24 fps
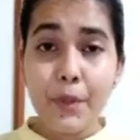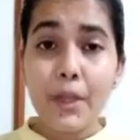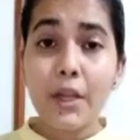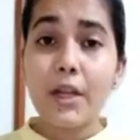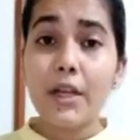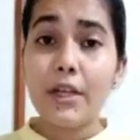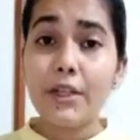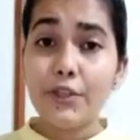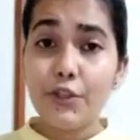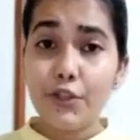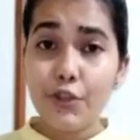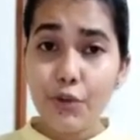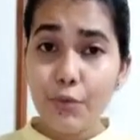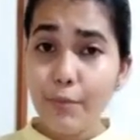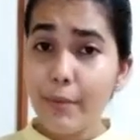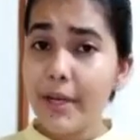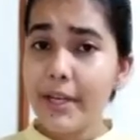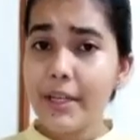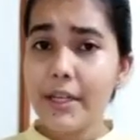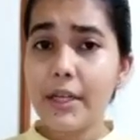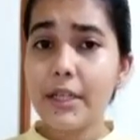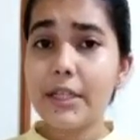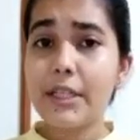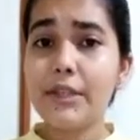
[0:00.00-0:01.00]
Consuming
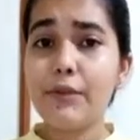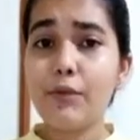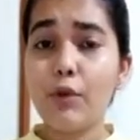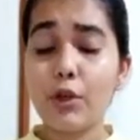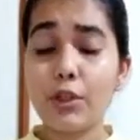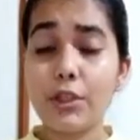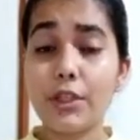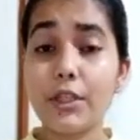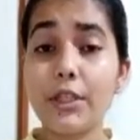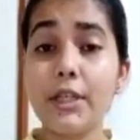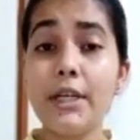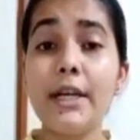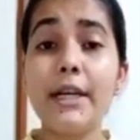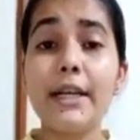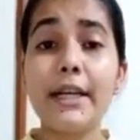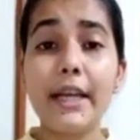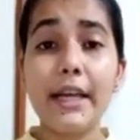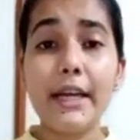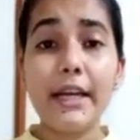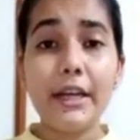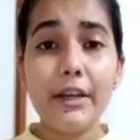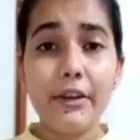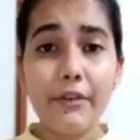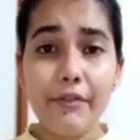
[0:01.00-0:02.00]
dirty water
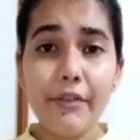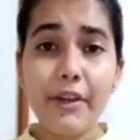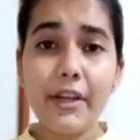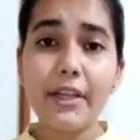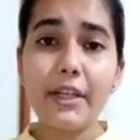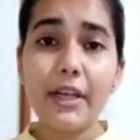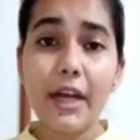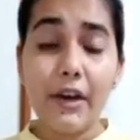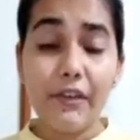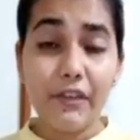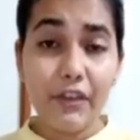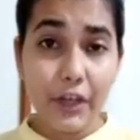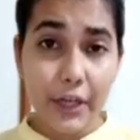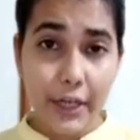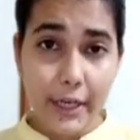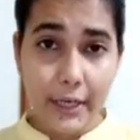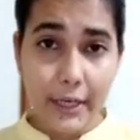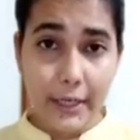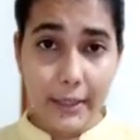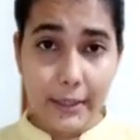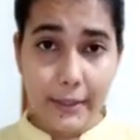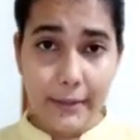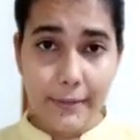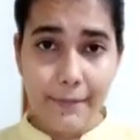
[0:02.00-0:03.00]
can affect our
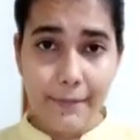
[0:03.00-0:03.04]
health.